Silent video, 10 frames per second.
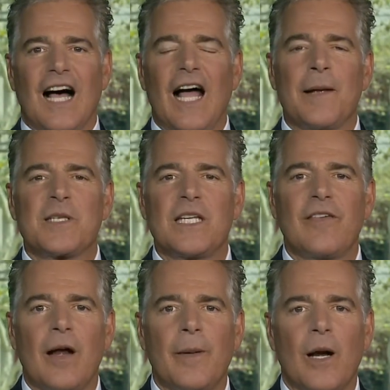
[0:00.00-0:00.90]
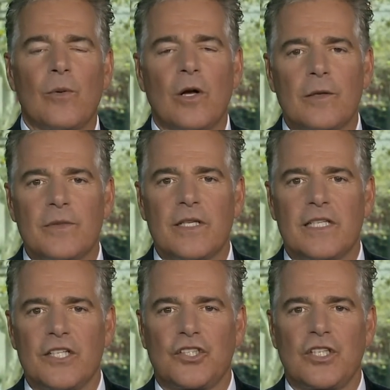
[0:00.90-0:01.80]
Hi, I'm Steve Adubato. Welcome to the
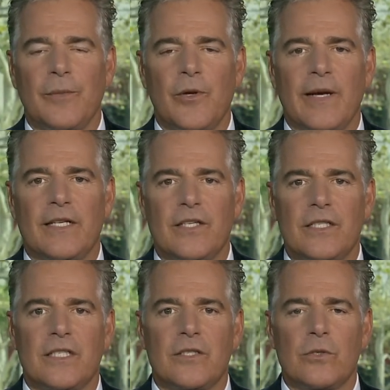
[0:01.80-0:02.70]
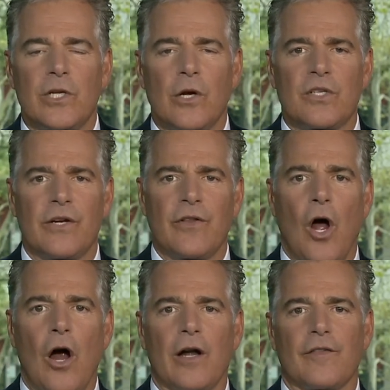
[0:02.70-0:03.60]
Tisch WNET studios here in the
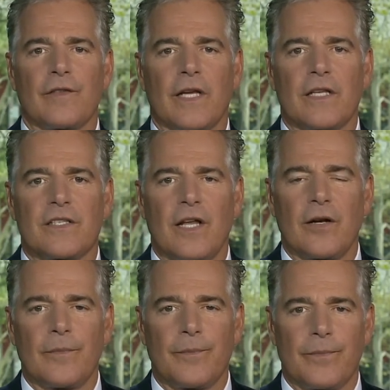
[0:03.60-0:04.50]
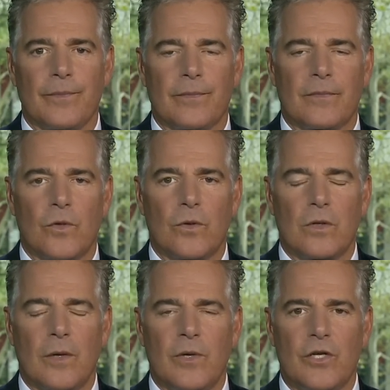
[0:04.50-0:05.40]
heart of Lincoln Center.
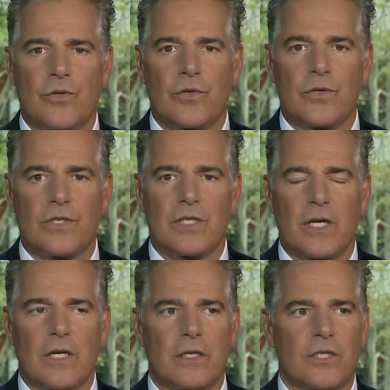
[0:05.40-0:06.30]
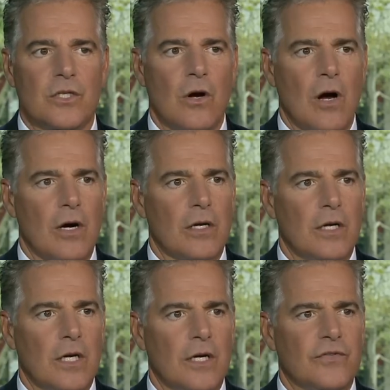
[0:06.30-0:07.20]
I want to introduce the star
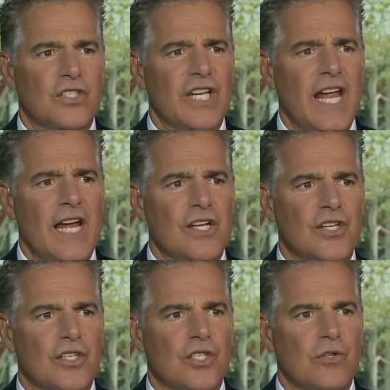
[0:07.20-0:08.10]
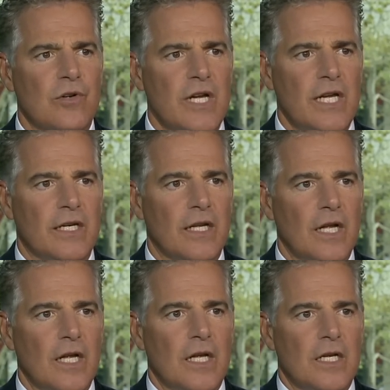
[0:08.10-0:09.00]
of stage and screen.
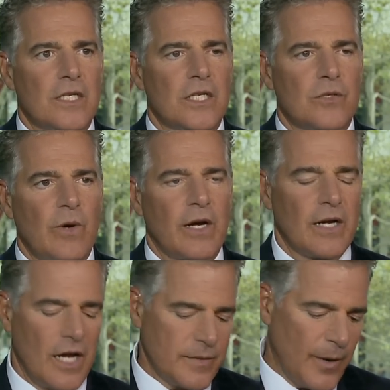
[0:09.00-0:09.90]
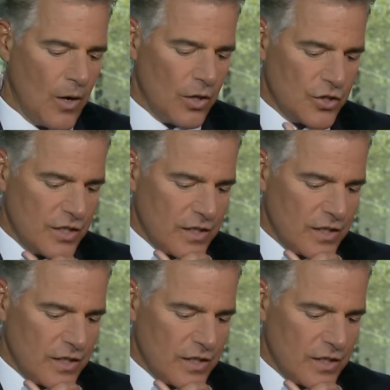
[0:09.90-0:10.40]
She's recognized by all. She's